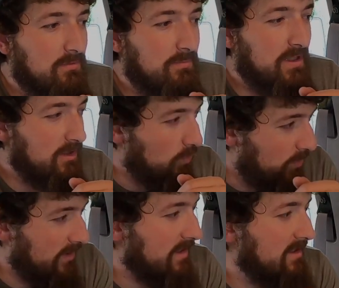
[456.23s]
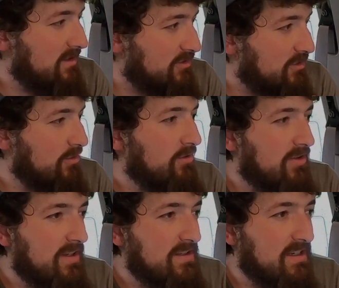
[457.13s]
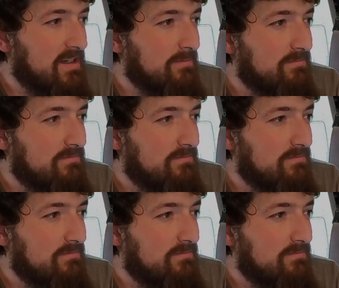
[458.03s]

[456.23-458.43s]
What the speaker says: being willing to screw things up